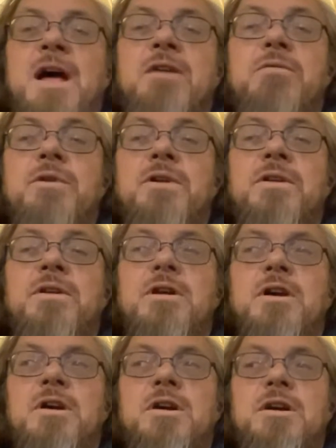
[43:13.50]
Back when
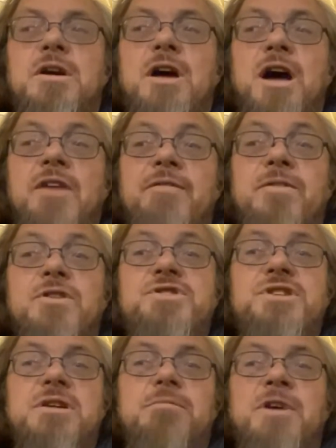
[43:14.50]
I
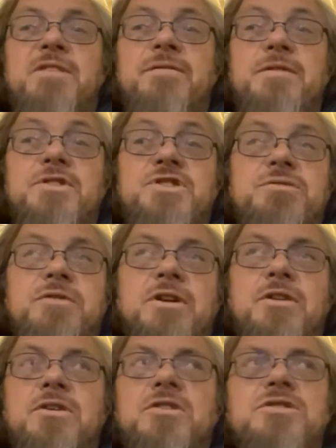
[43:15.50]
first did my first
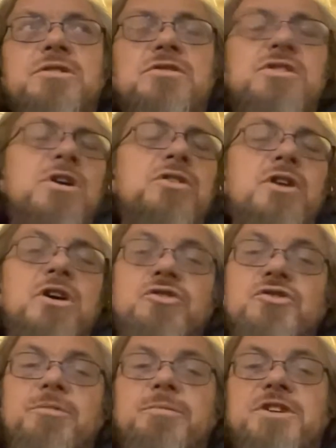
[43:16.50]
one of those, it was called
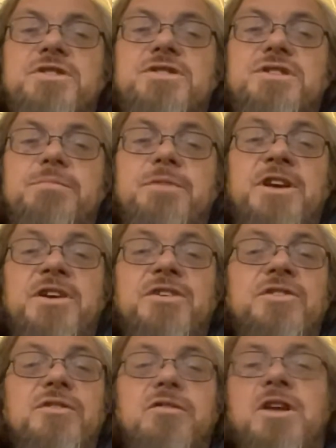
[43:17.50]
Ultra Beast
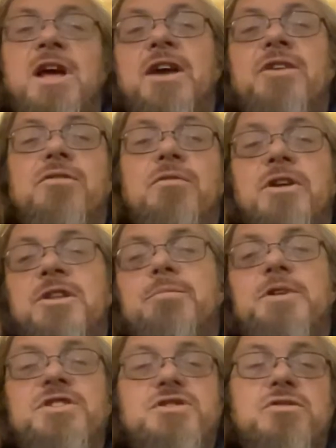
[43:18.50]
because you had to run
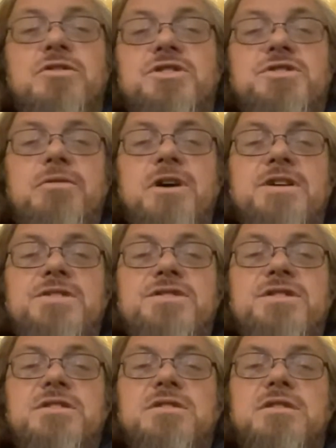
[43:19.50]
the beast course
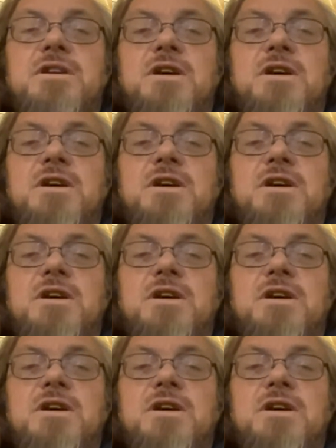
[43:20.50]
twice.